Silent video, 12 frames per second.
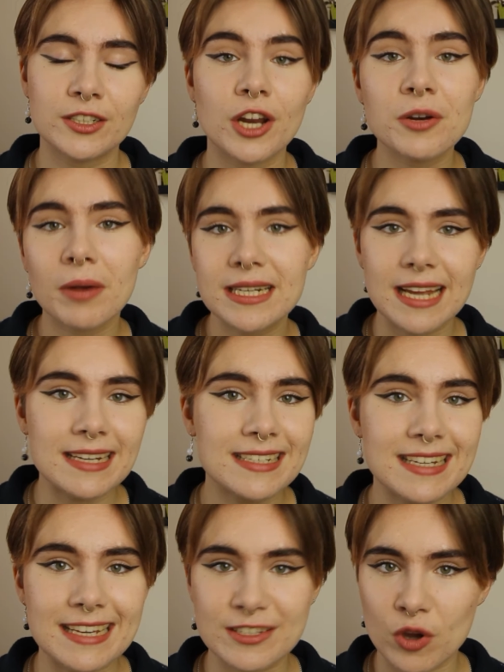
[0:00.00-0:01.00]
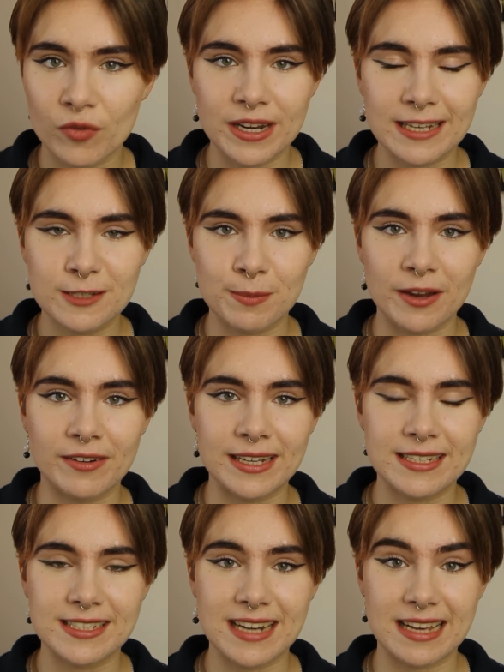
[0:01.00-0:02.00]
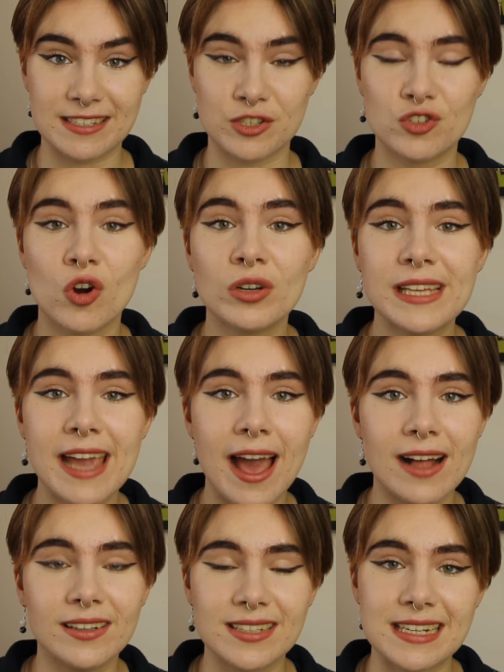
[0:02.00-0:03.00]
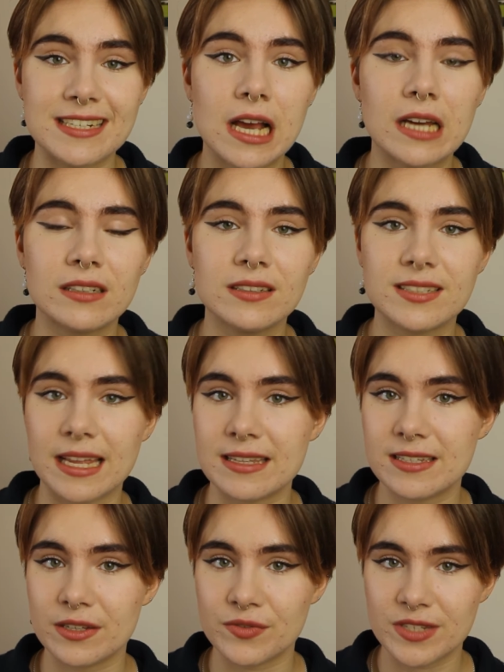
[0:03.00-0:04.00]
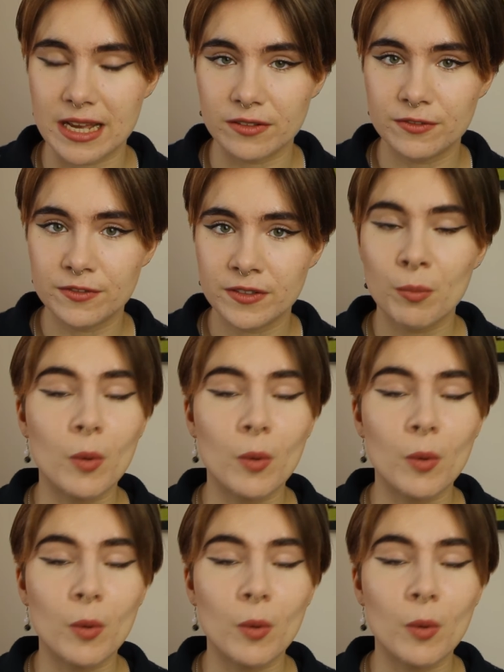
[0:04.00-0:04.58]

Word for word: Gender identity is often experienced as a strongly held internal sense of self.